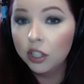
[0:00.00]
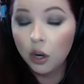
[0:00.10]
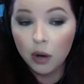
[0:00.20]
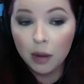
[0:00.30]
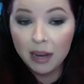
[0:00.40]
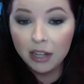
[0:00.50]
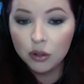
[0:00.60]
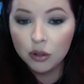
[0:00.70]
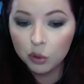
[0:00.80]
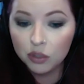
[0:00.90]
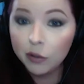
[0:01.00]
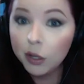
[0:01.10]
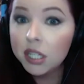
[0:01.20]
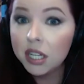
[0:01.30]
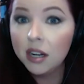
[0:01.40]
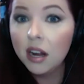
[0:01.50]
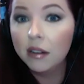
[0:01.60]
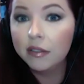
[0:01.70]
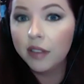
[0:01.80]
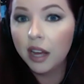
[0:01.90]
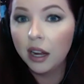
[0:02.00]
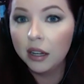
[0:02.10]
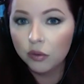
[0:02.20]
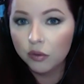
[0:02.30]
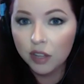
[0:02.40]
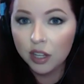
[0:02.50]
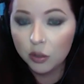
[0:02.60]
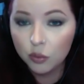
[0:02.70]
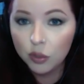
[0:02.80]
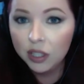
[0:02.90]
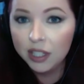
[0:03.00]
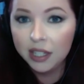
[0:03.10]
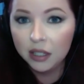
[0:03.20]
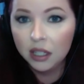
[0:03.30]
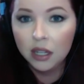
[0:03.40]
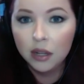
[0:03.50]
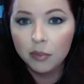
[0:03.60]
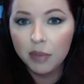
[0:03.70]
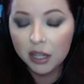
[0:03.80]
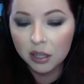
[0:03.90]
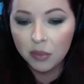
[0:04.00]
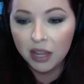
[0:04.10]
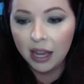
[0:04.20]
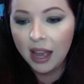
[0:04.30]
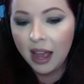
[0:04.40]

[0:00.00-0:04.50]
you know, and I made sure they were different enough that they could really pick something.